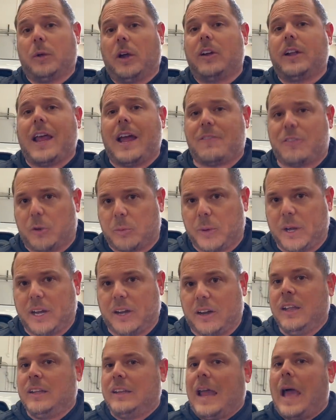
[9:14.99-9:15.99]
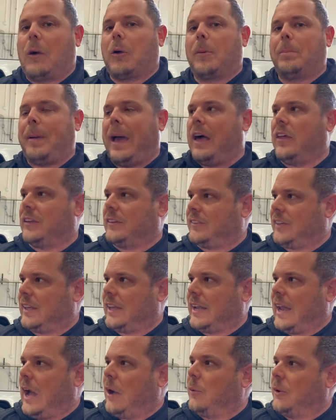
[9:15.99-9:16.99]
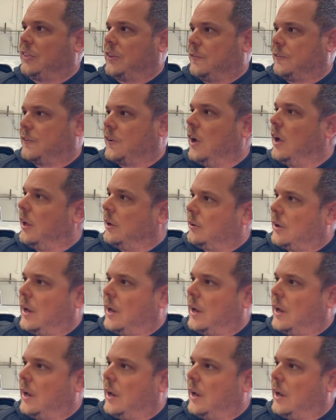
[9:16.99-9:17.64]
already have the rear. Now we're balancing it out with the front, right?